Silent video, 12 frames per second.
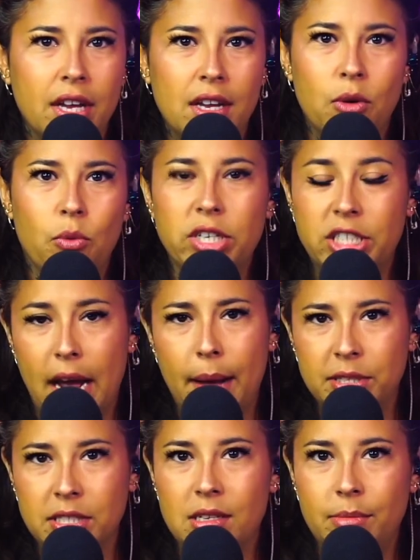which
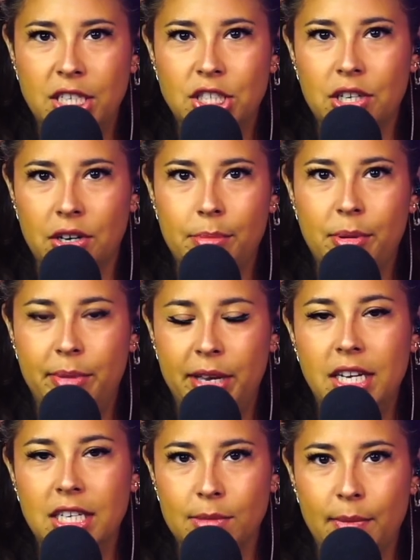happens to be Sherri
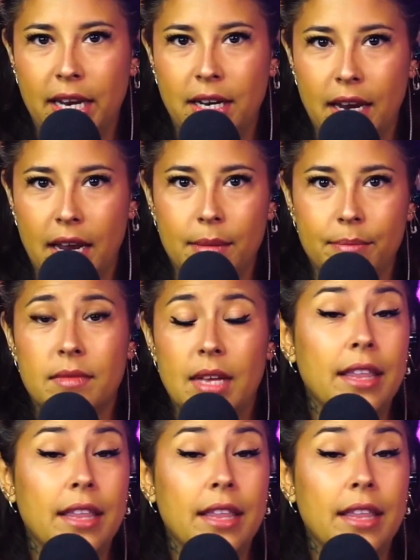Papini's maiden name.